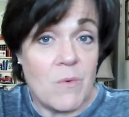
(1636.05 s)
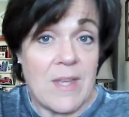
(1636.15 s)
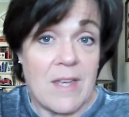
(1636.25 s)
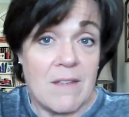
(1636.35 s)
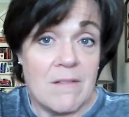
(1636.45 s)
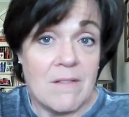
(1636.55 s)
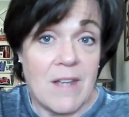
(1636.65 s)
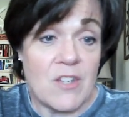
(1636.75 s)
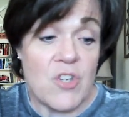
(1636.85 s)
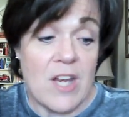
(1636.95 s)
we can
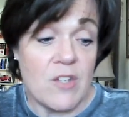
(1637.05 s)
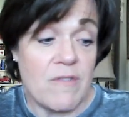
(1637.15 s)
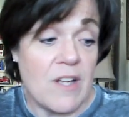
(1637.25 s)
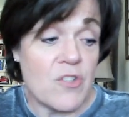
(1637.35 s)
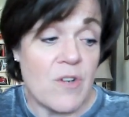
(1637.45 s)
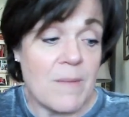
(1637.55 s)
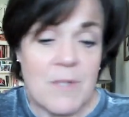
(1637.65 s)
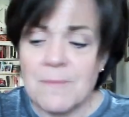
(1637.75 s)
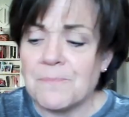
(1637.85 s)
exchange floss drops.